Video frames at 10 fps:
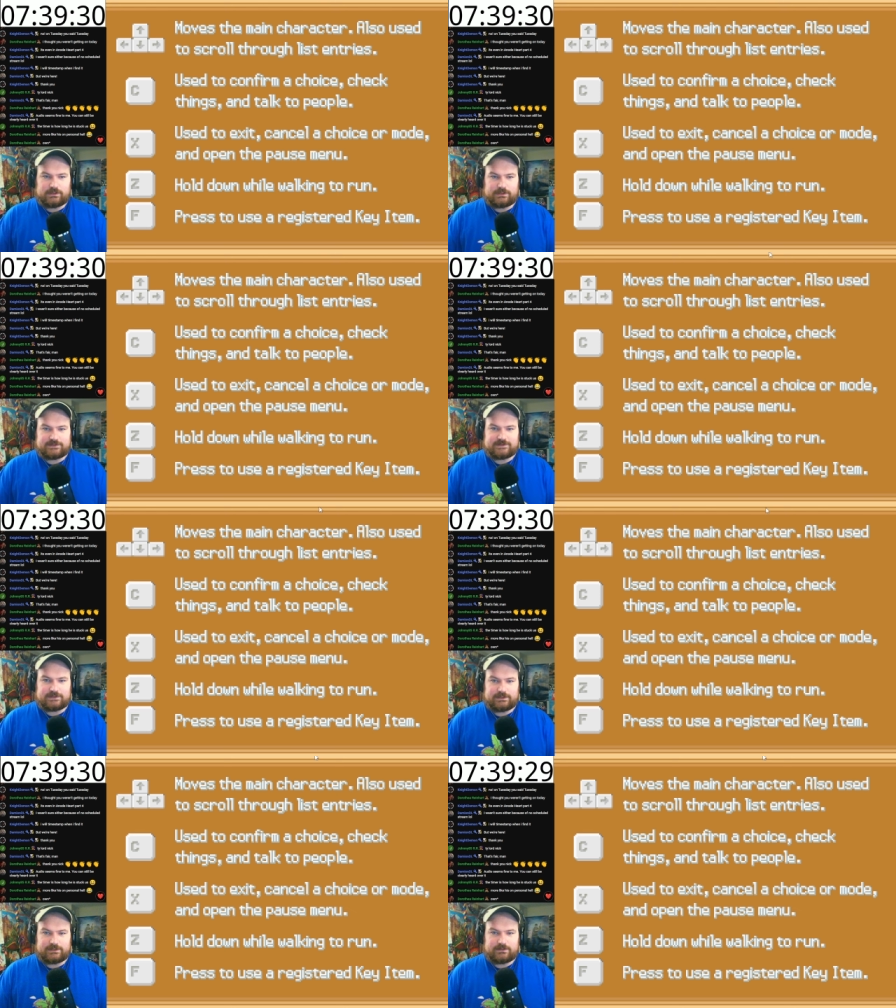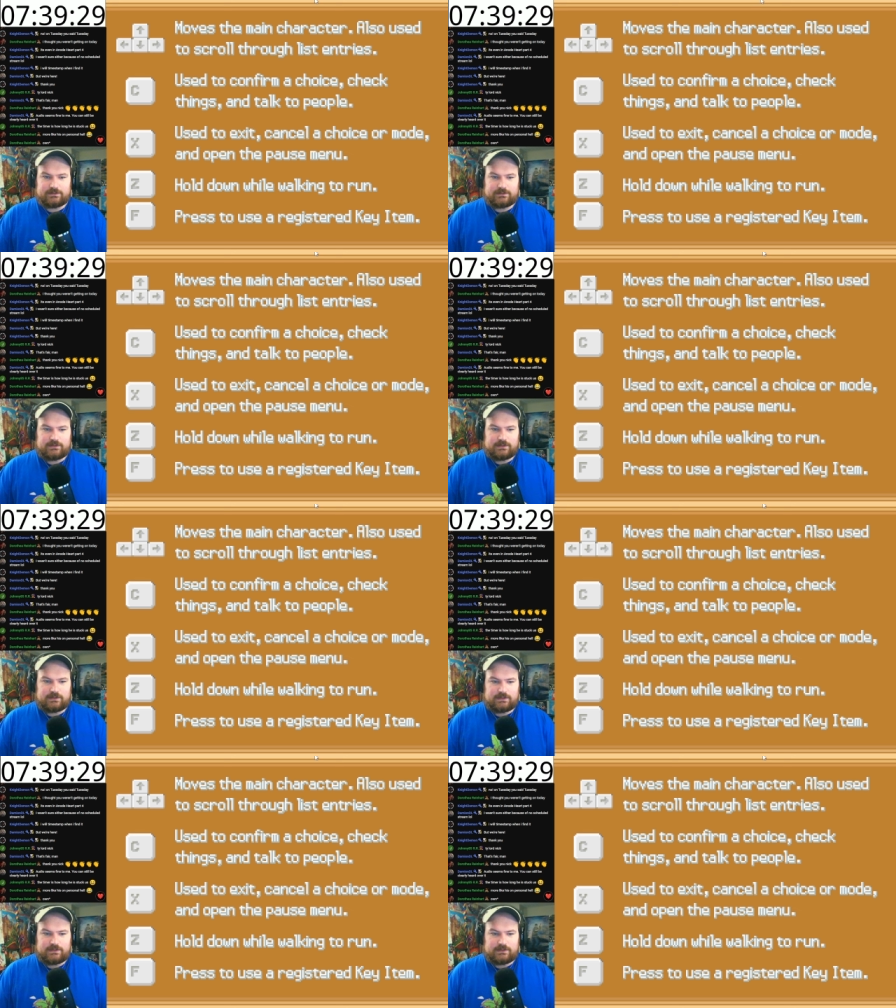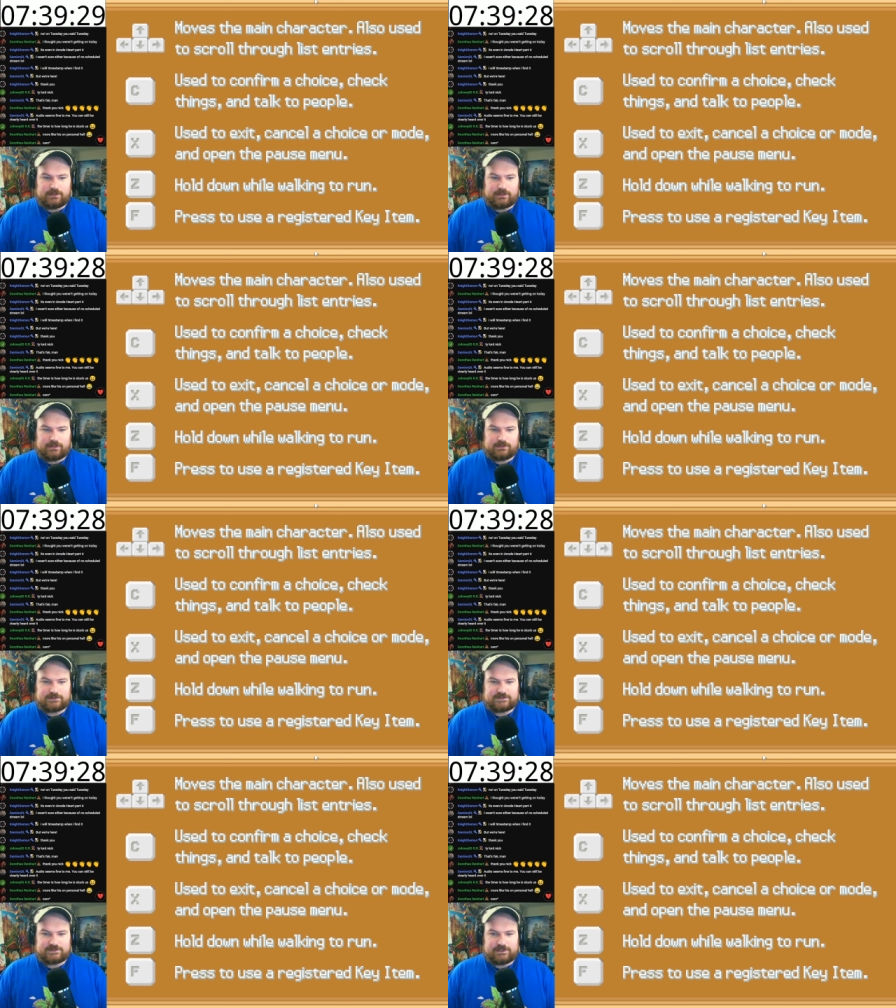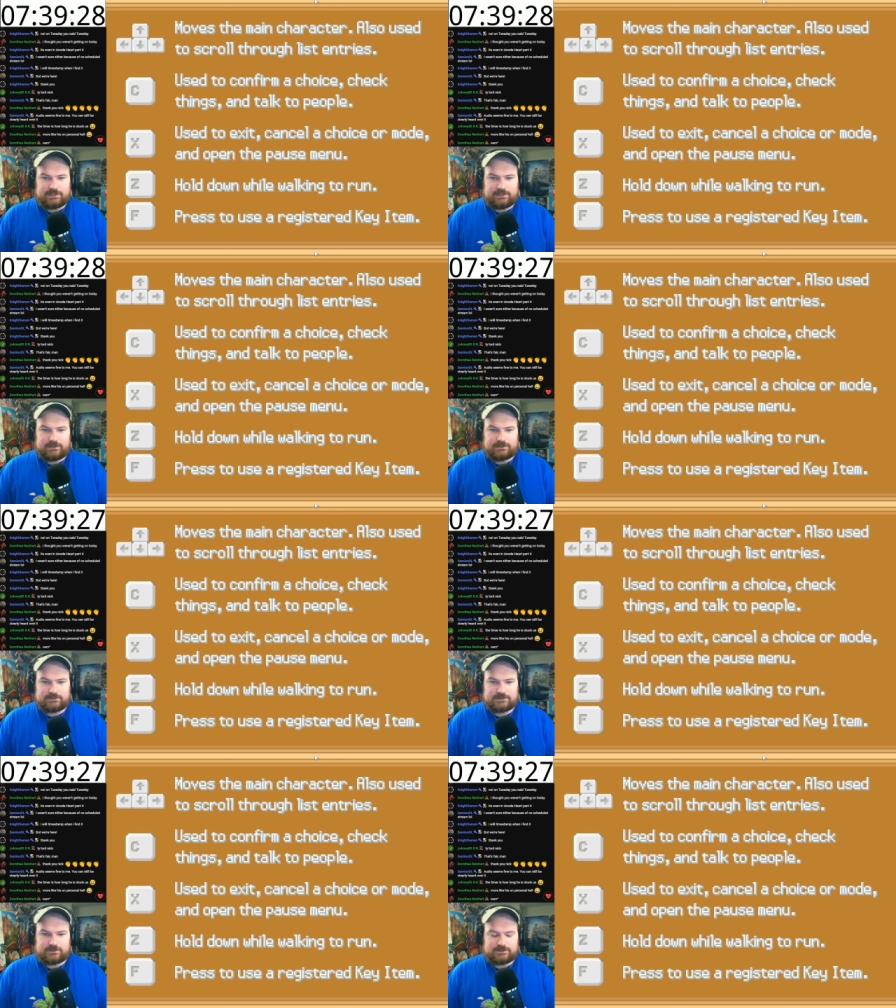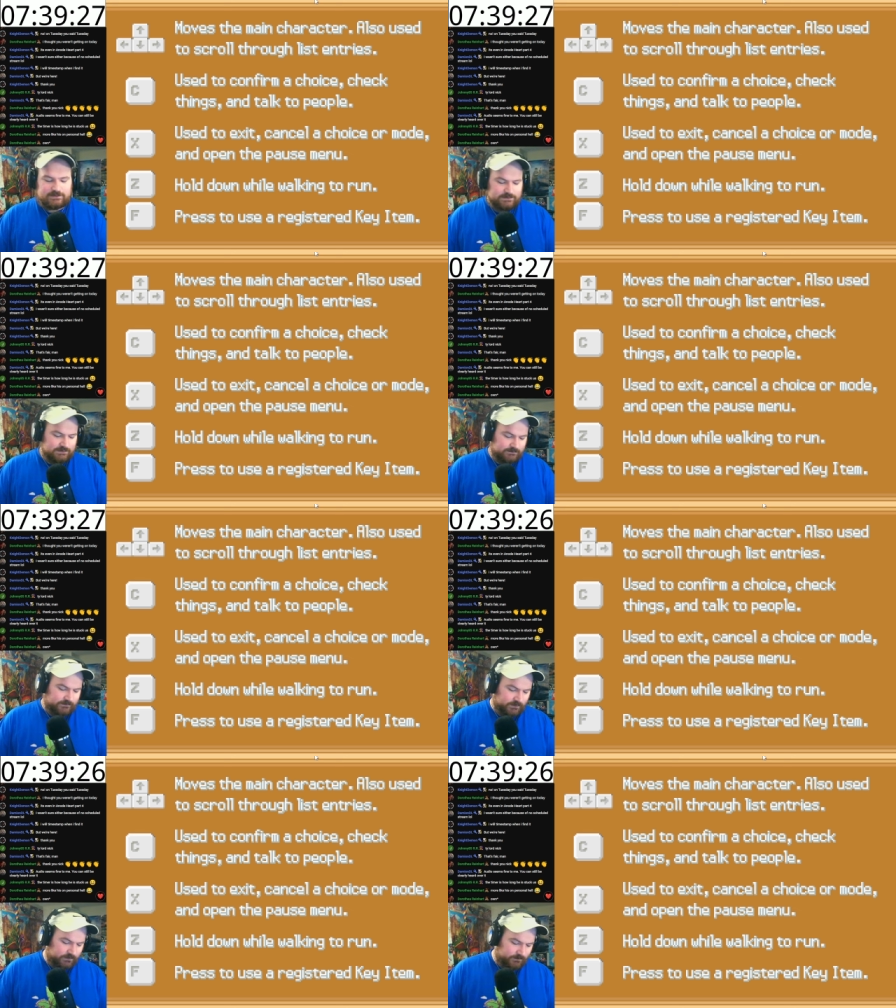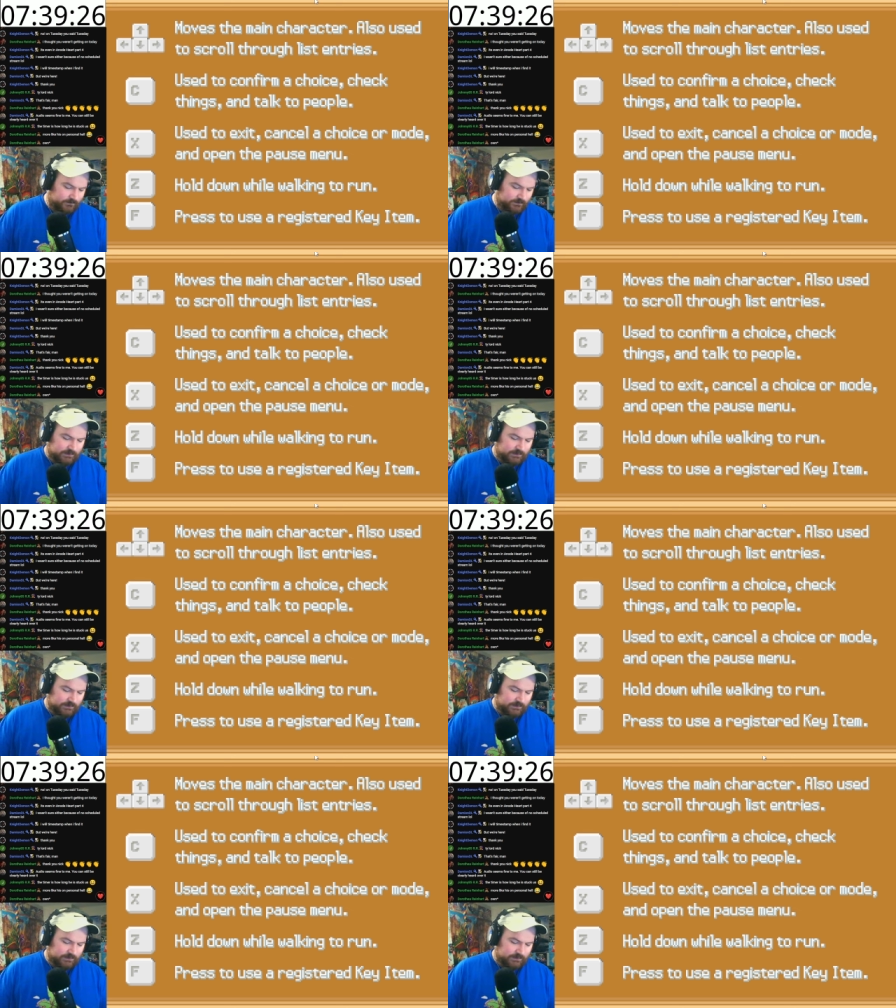Let's see. C is to confirm,